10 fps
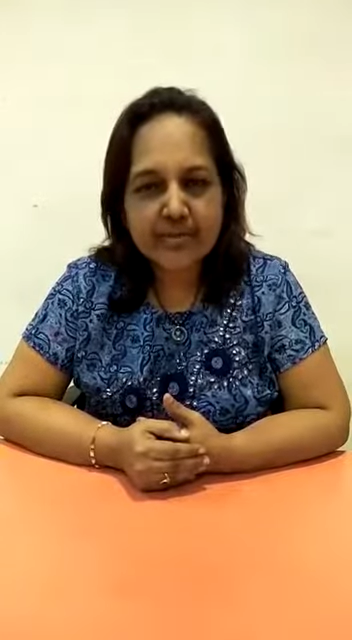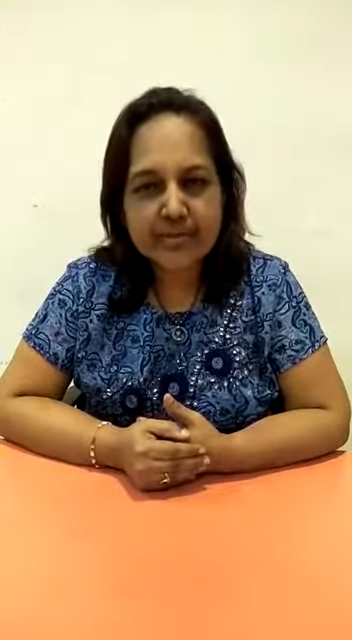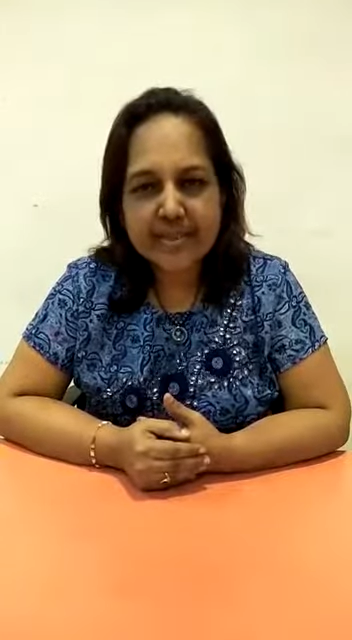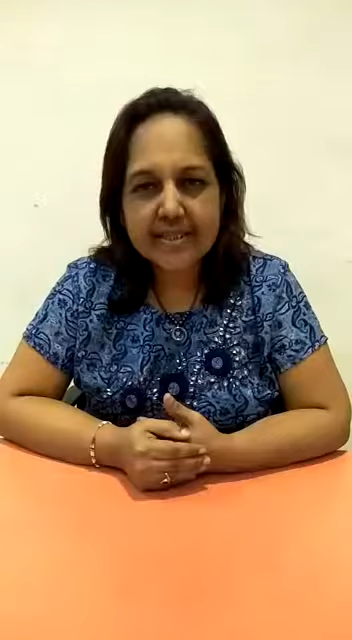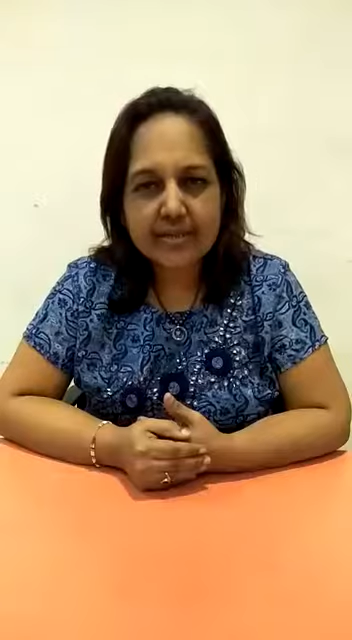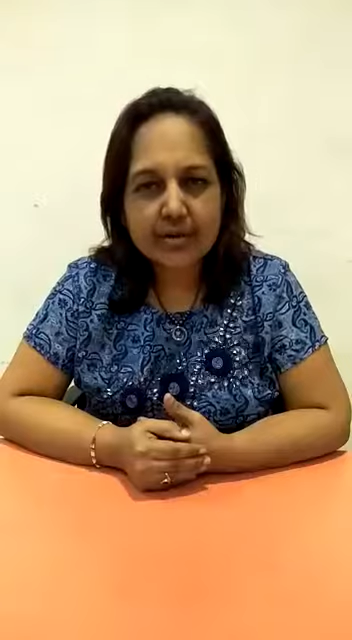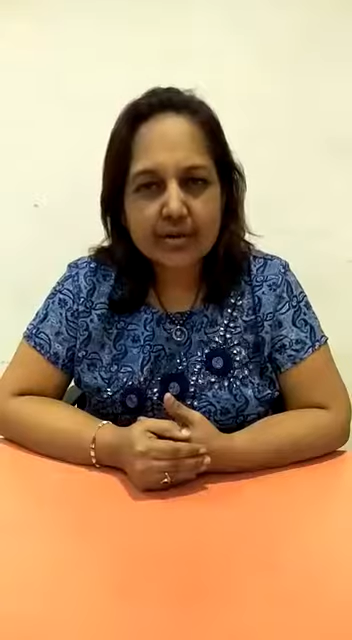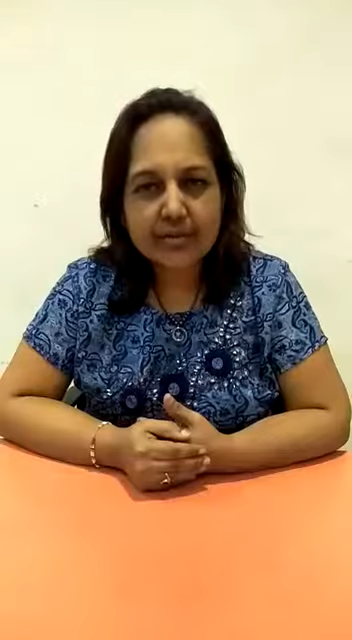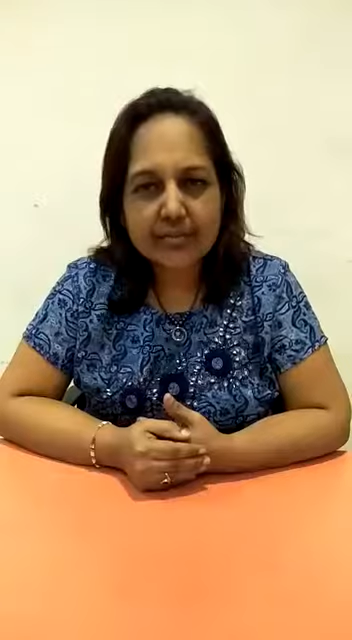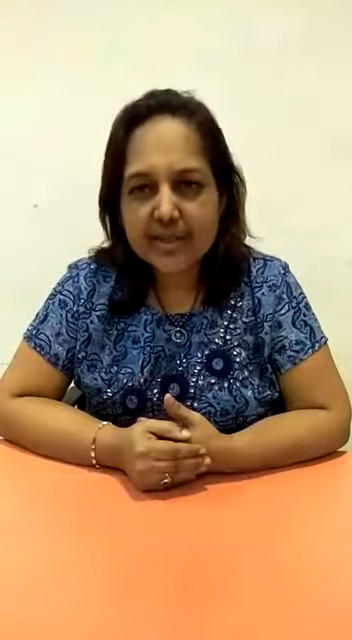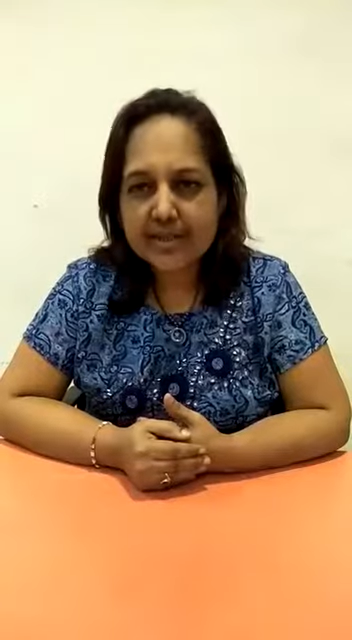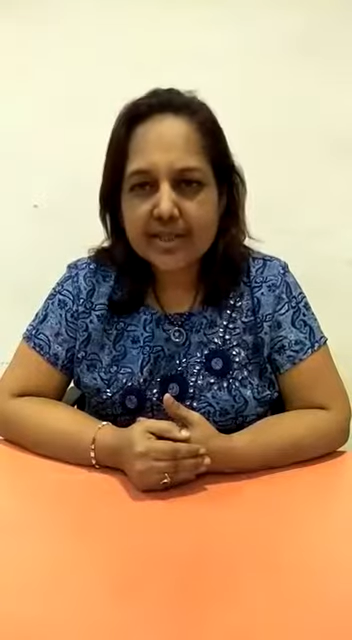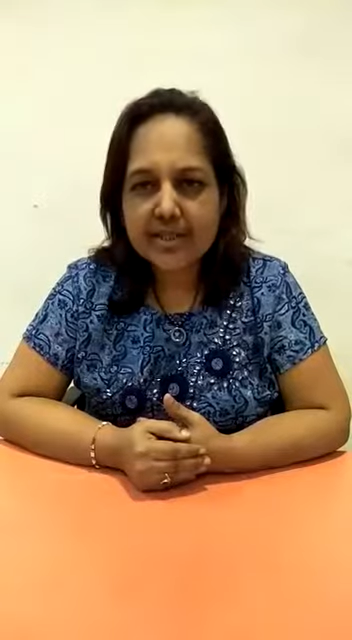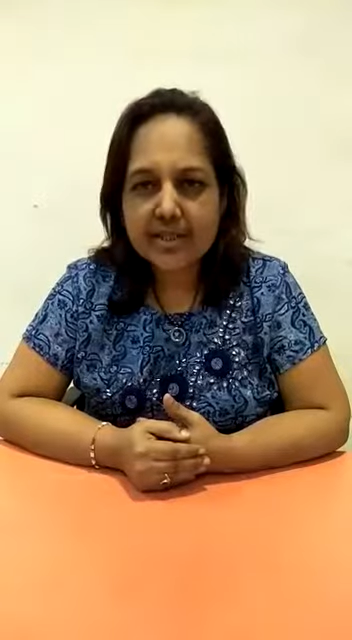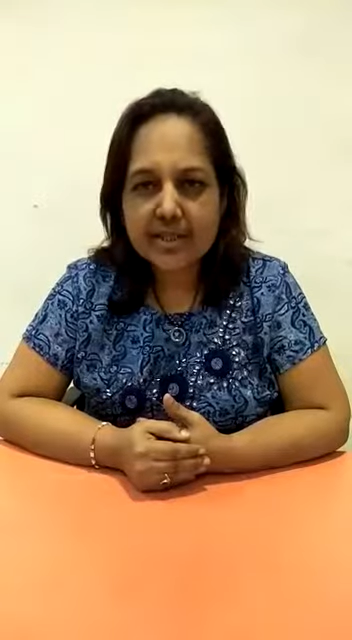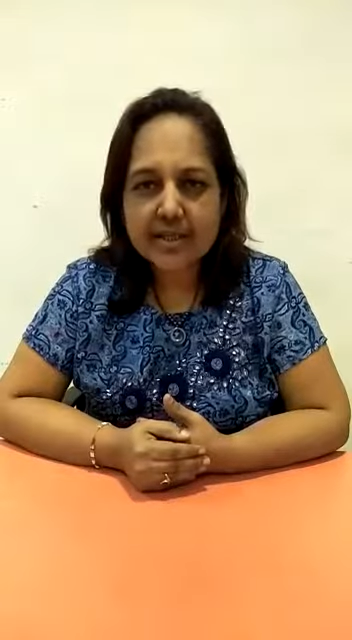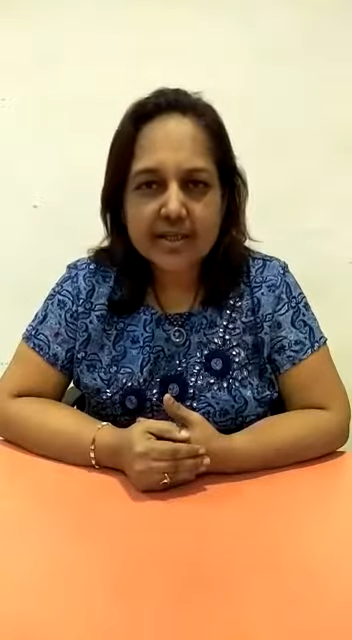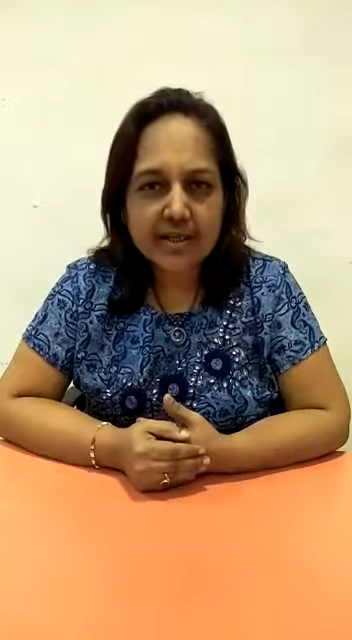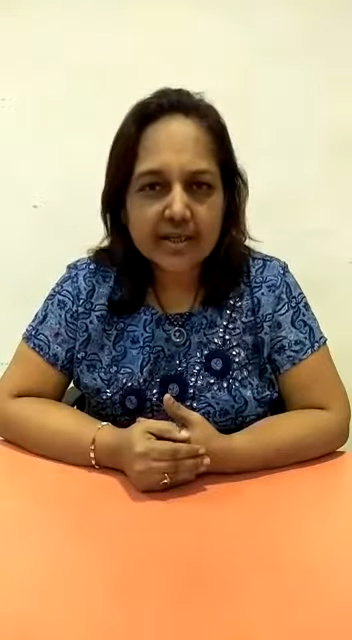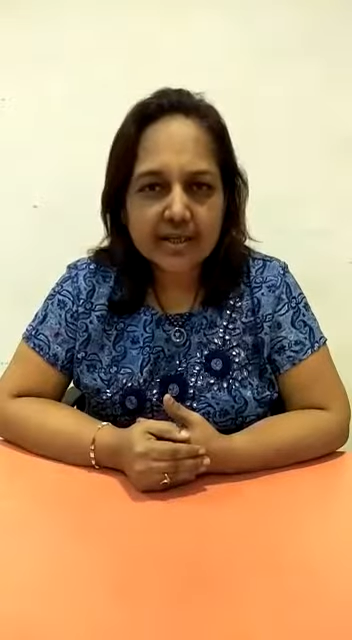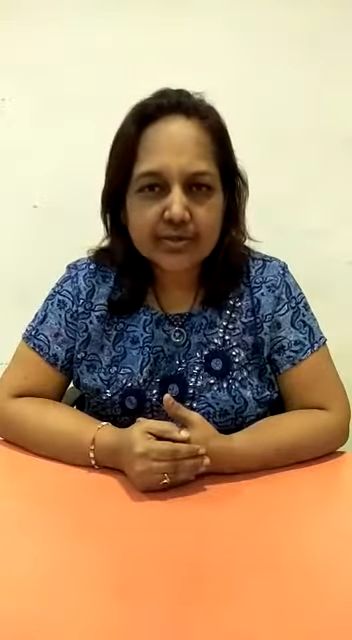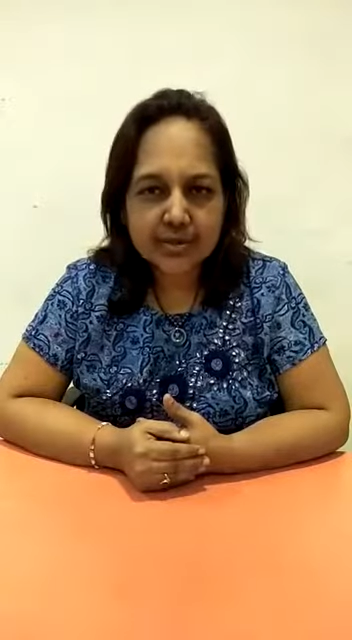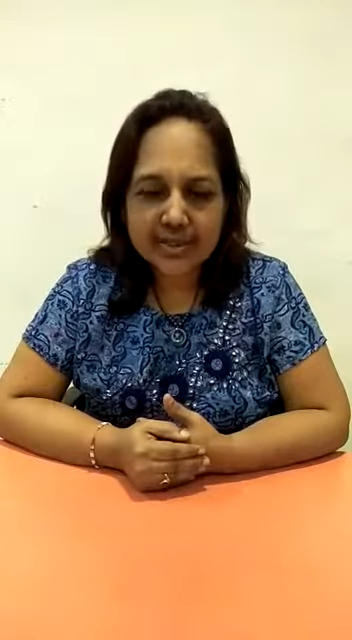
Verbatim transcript: Read always, uh,